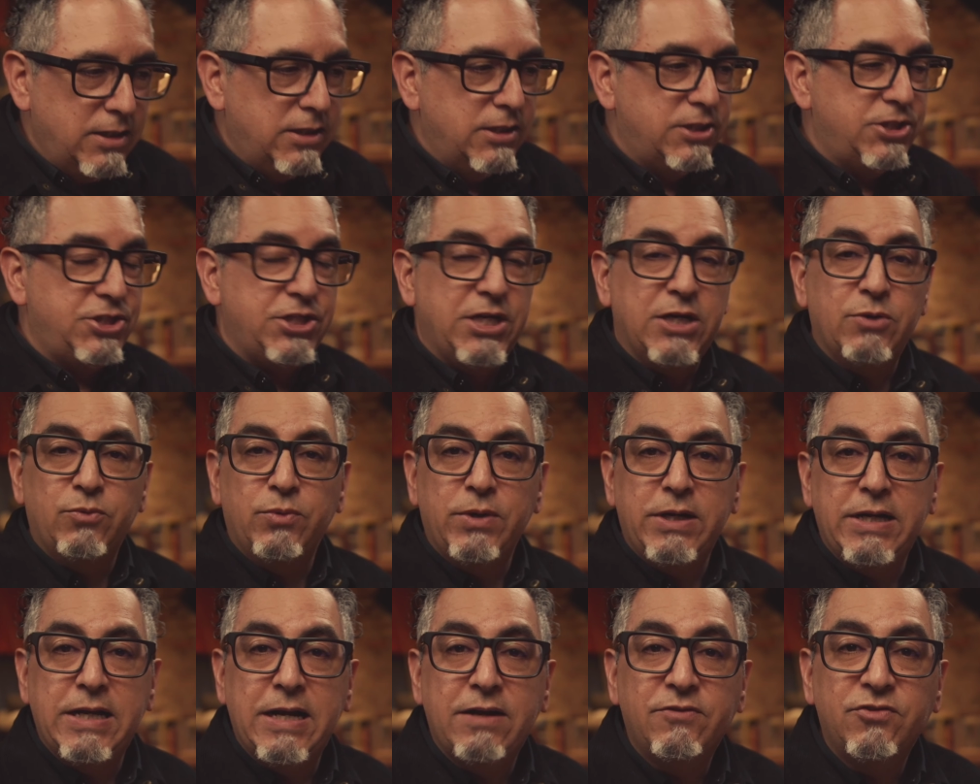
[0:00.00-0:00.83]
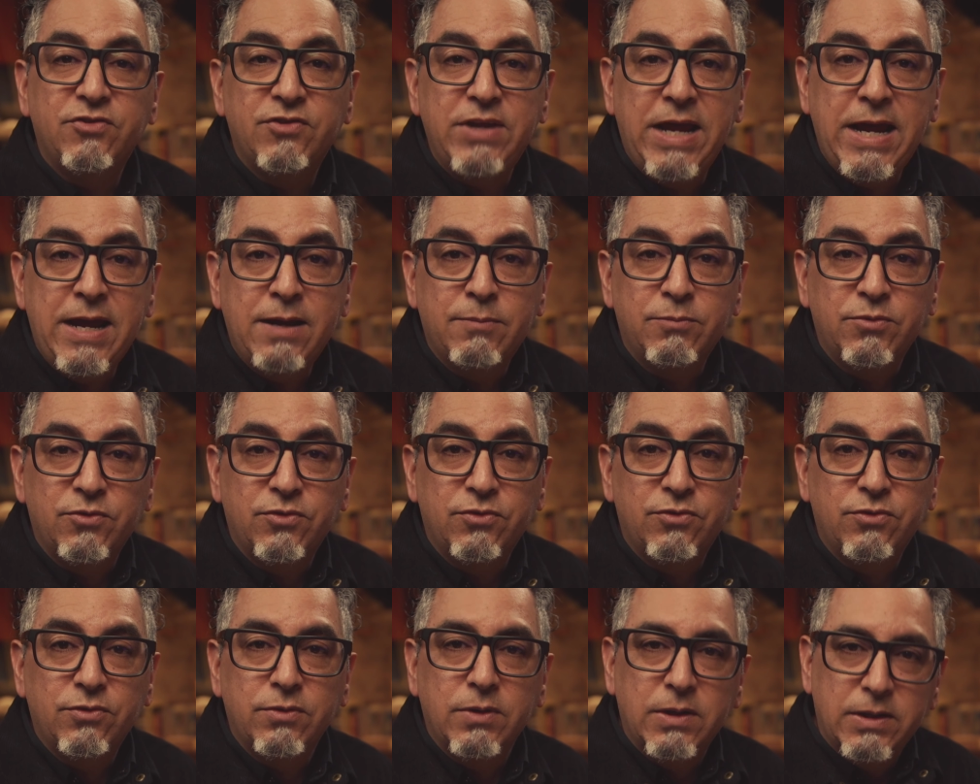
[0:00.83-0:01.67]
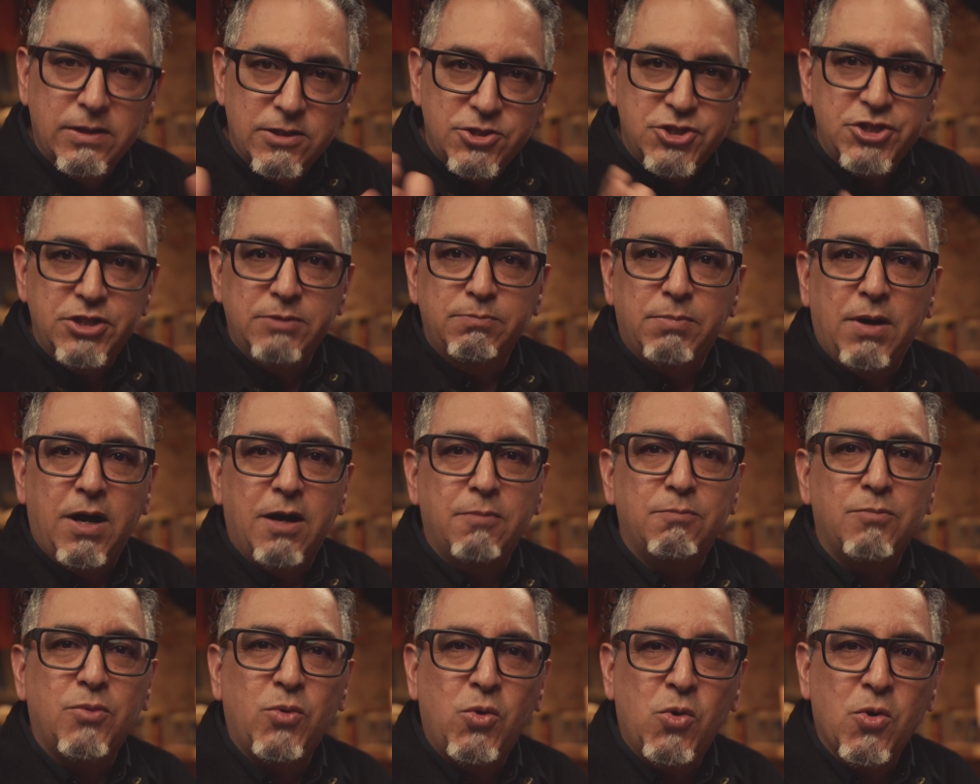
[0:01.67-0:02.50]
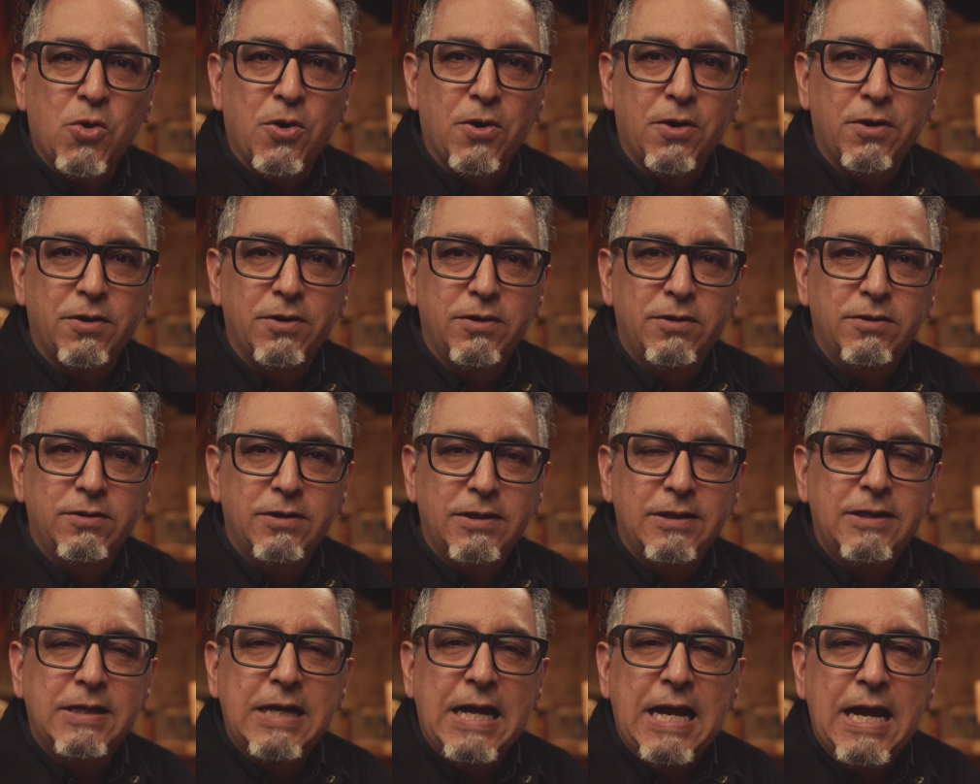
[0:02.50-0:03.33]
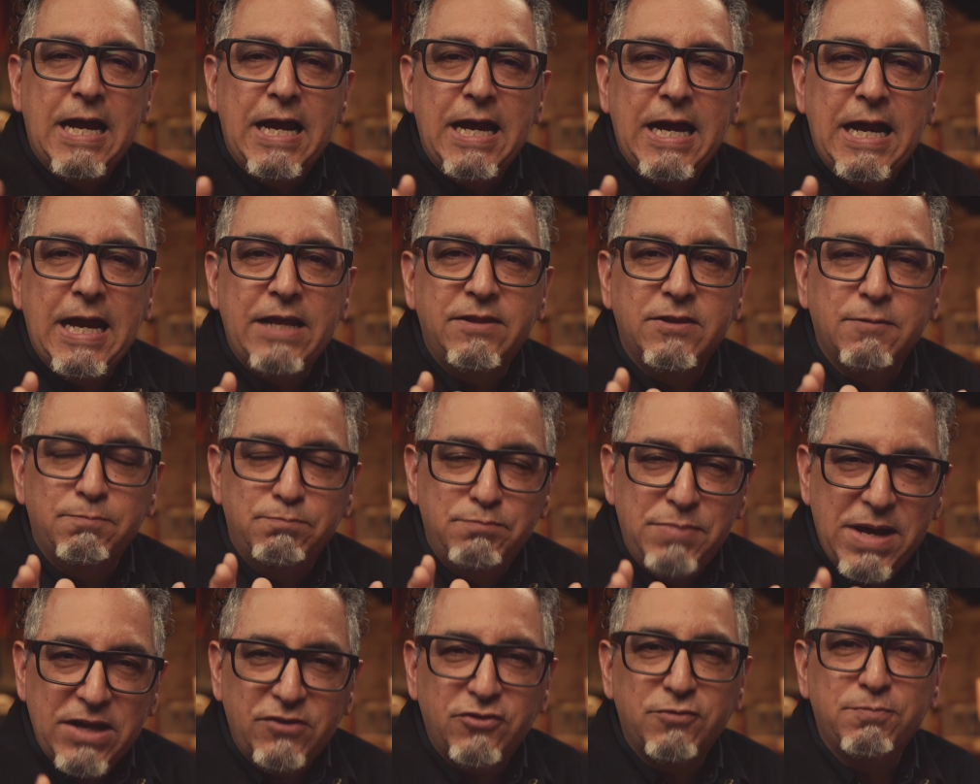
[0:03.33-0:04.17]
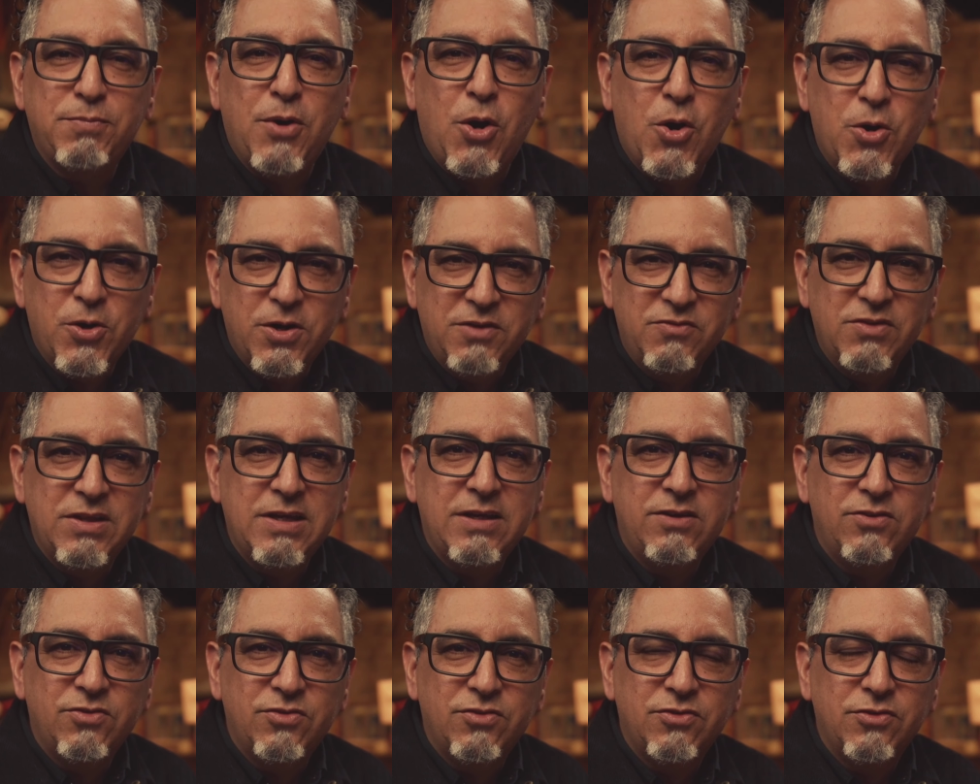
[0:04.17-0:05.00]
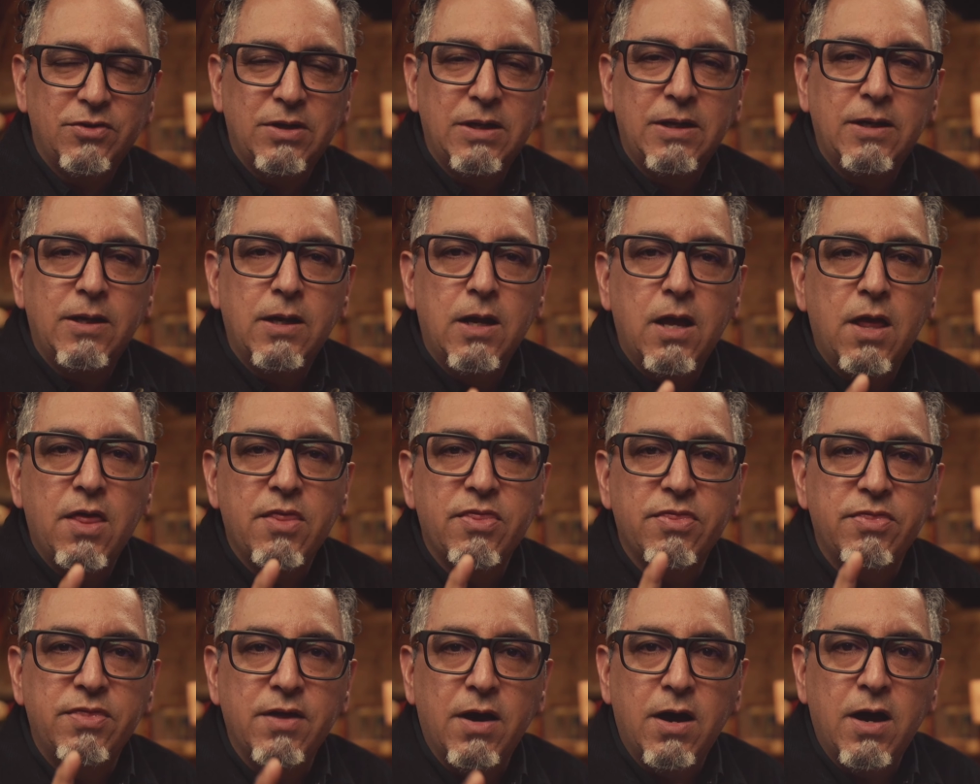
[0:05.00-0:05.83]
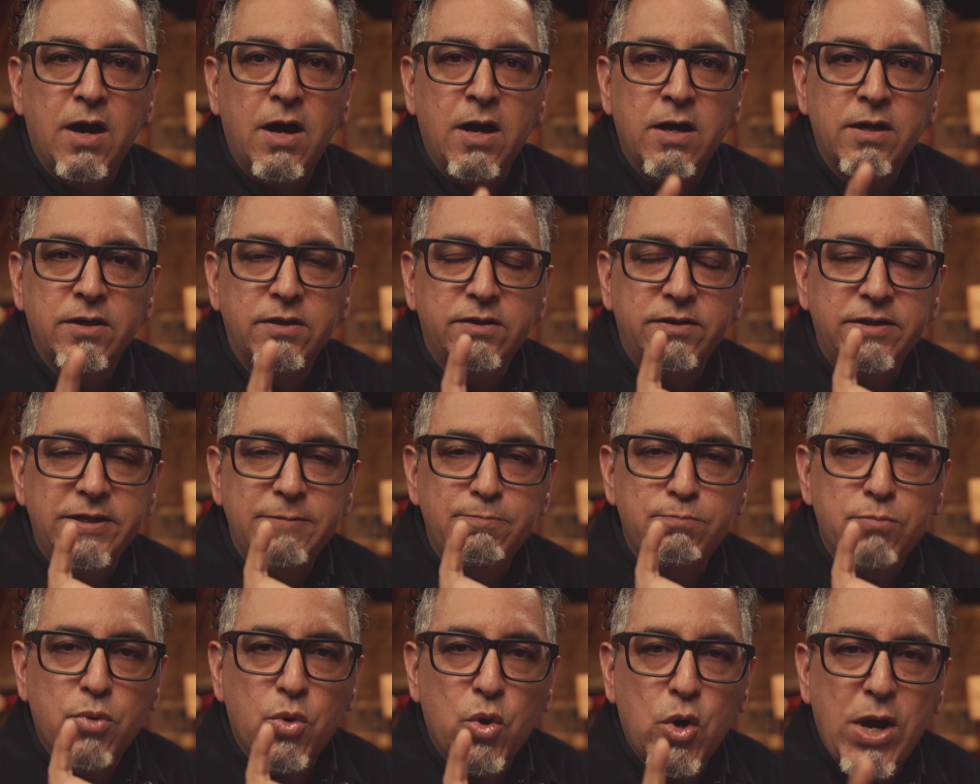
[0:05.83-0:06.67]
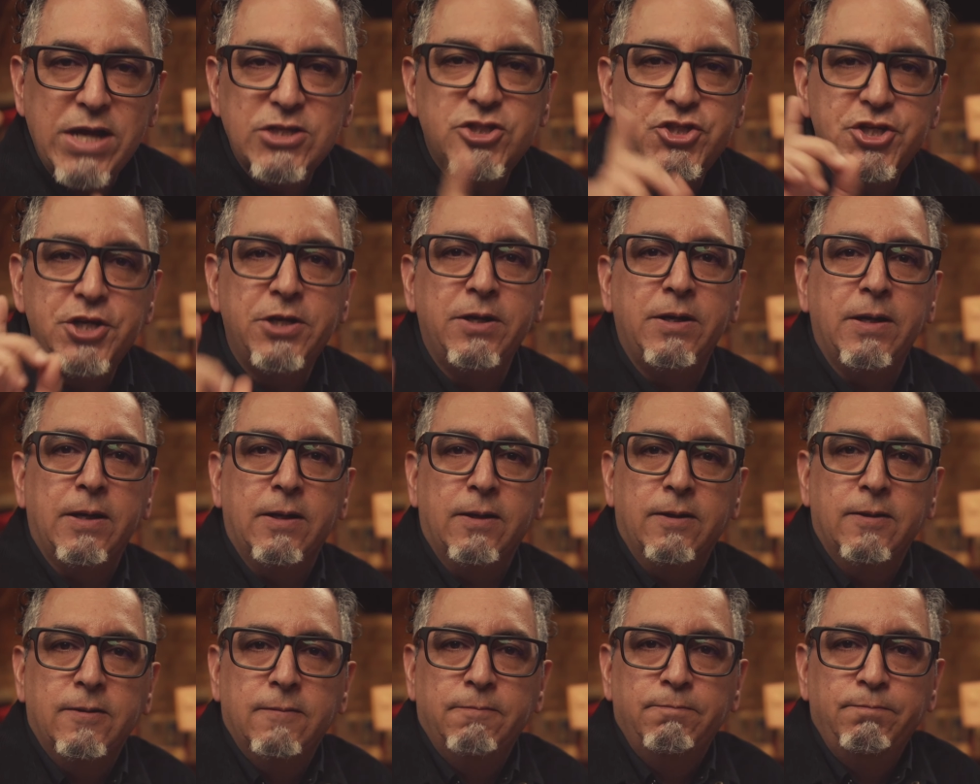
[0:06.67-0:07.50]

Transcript: She ran out of stamps. She bought more. And the best part of this, the depression